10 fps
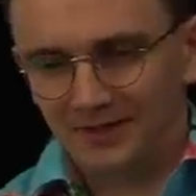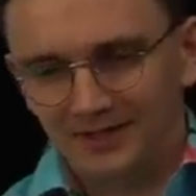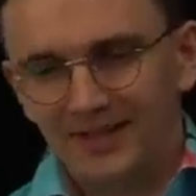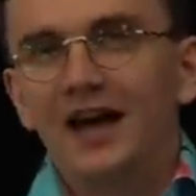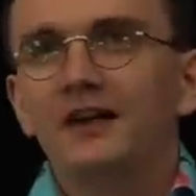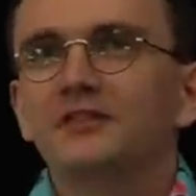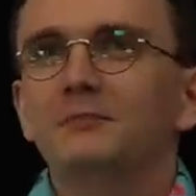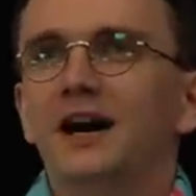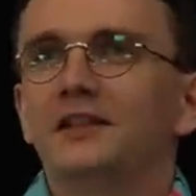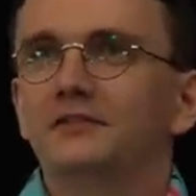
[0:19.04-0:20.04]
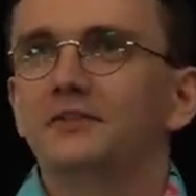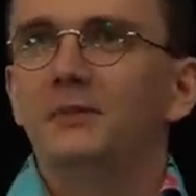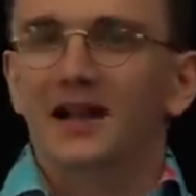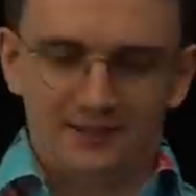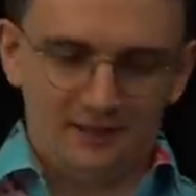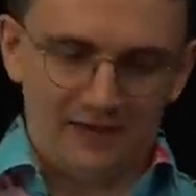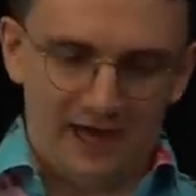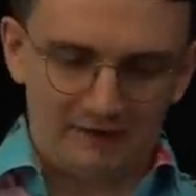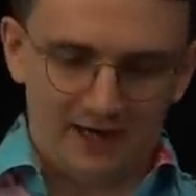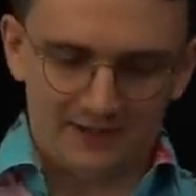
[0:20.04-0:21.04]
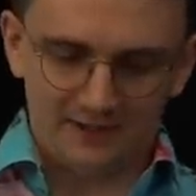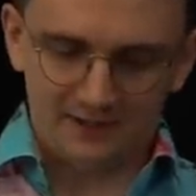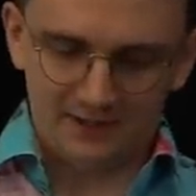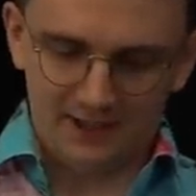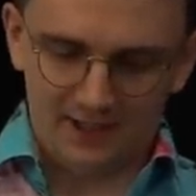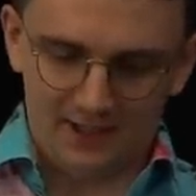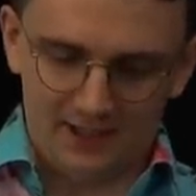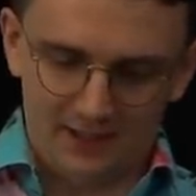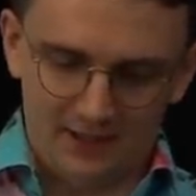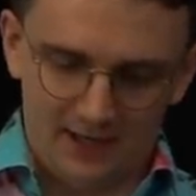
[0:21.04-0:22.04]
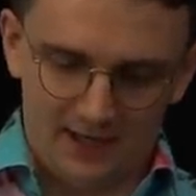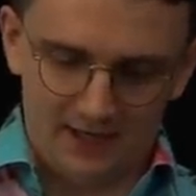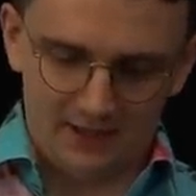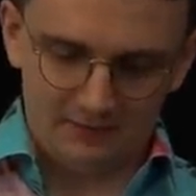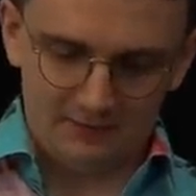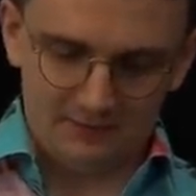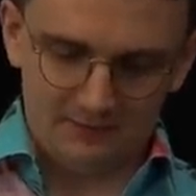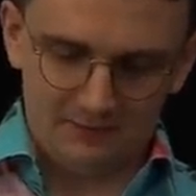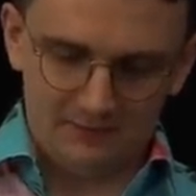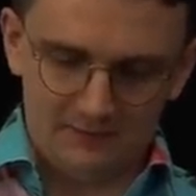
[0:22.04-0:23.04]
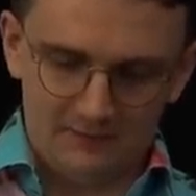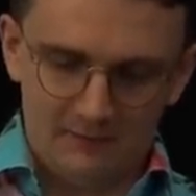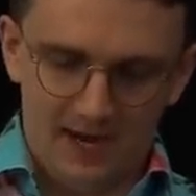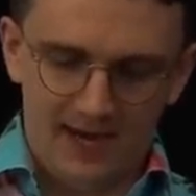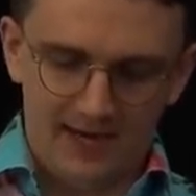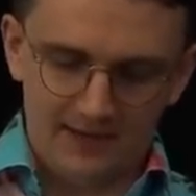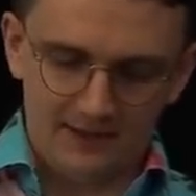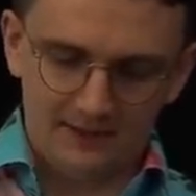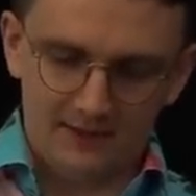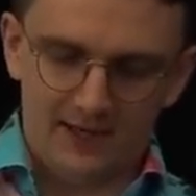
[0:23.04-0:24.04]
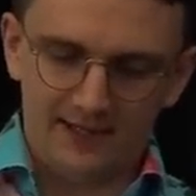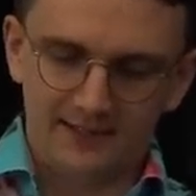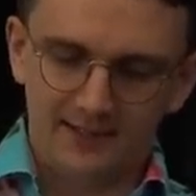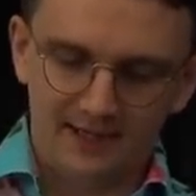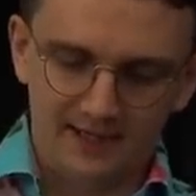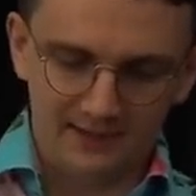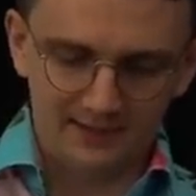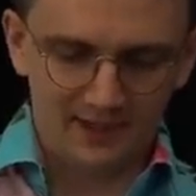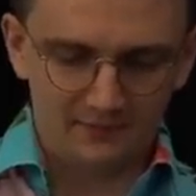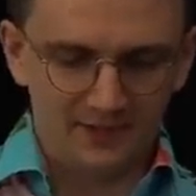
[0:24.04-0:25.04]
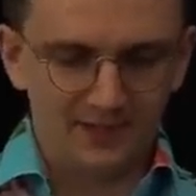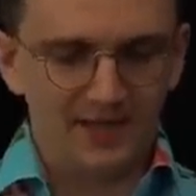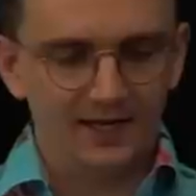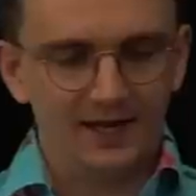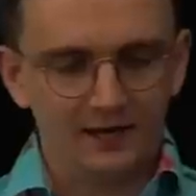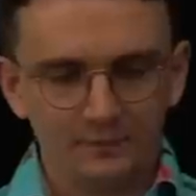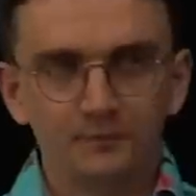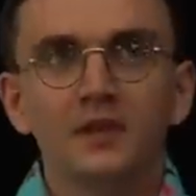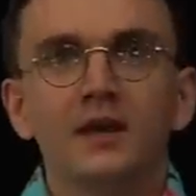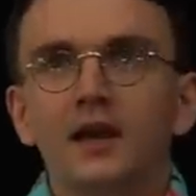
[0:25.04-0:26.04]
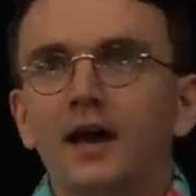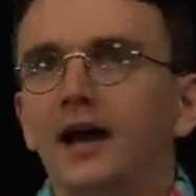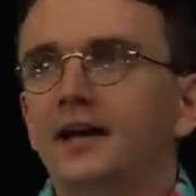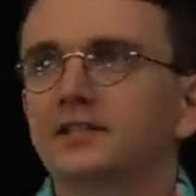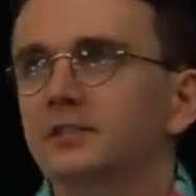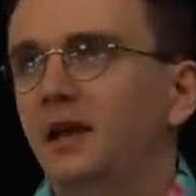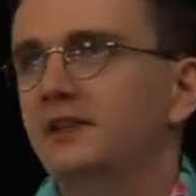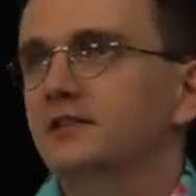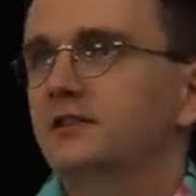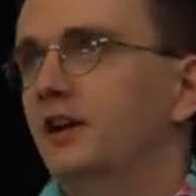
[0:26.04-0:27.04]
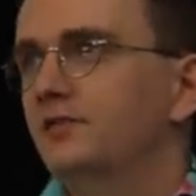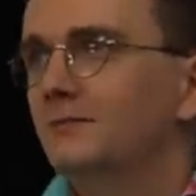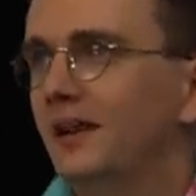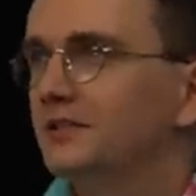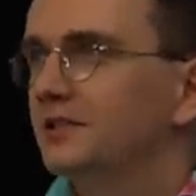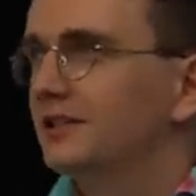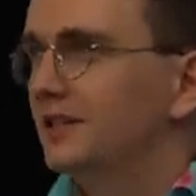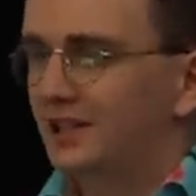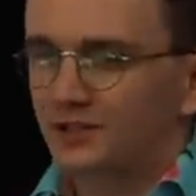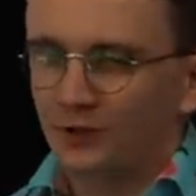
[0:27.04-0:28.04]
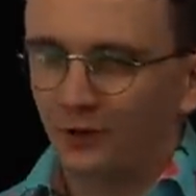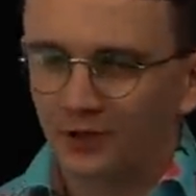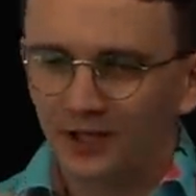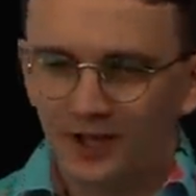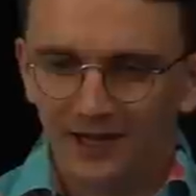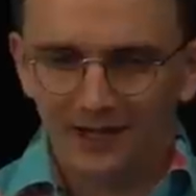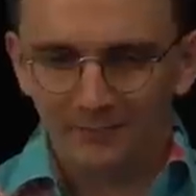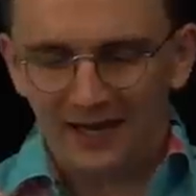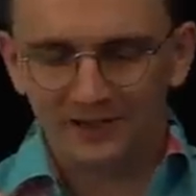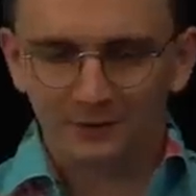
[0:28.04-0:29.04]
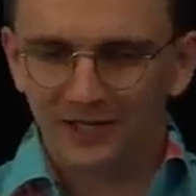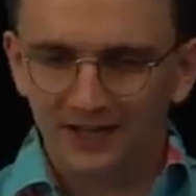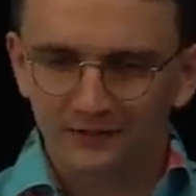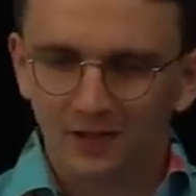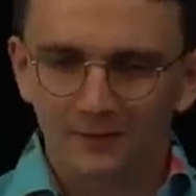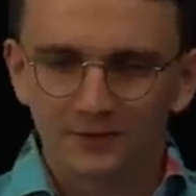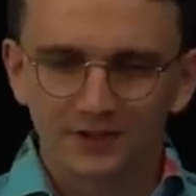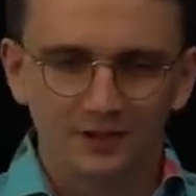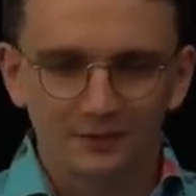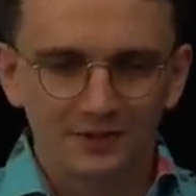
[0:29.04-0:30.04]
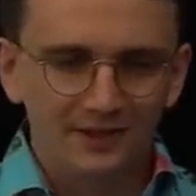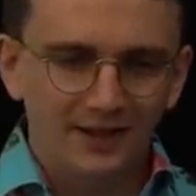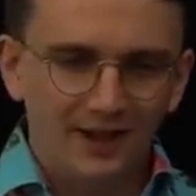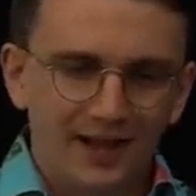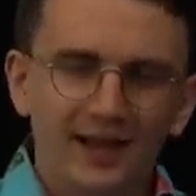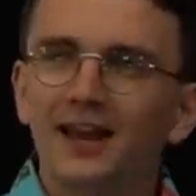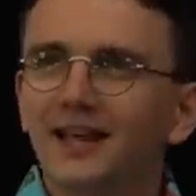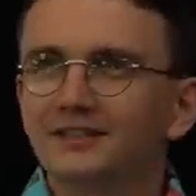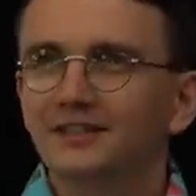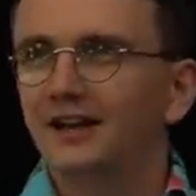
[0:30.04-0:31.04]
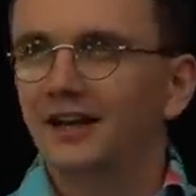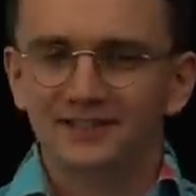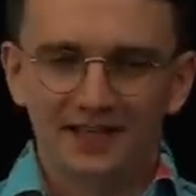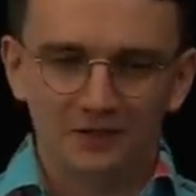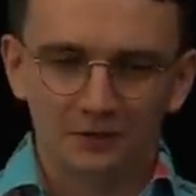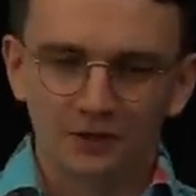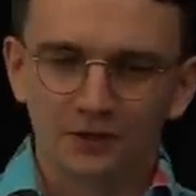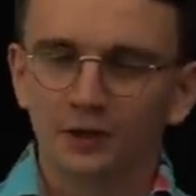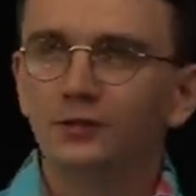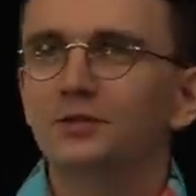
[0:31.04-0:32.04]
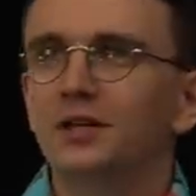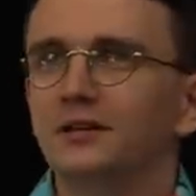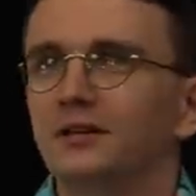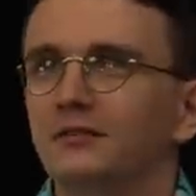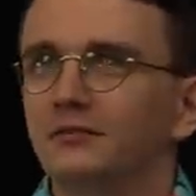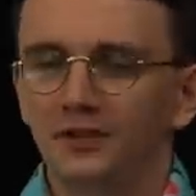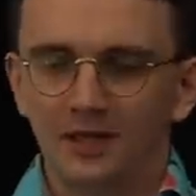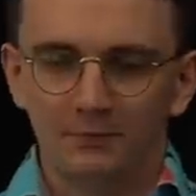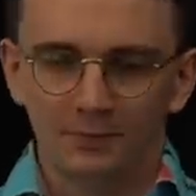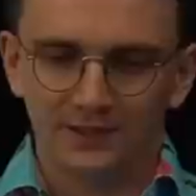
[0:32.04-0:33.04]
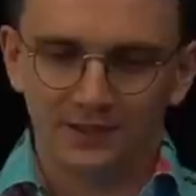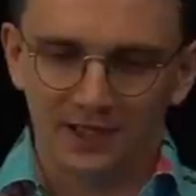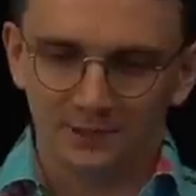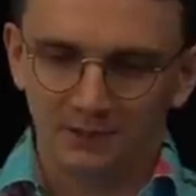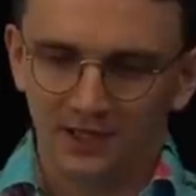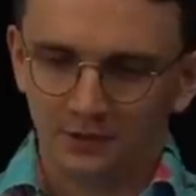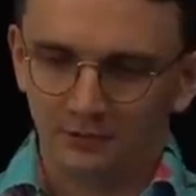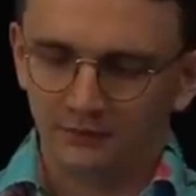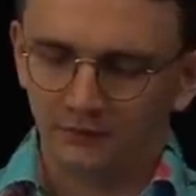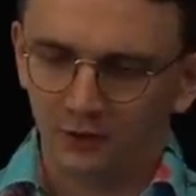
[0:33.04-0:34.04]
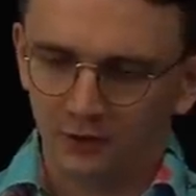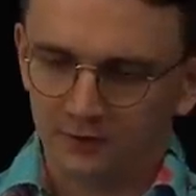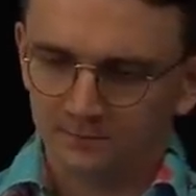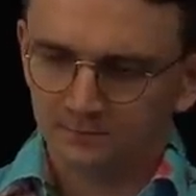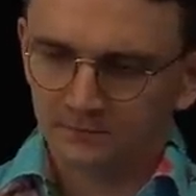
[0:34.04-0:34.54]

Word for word: in the aftermath of the Battle of Arras in uh, May 1917. Now, as Spencer Jones mentioned in his talk earlier, the battle kind of comes to a less than ideal conclusion for the British Expeditionary Force.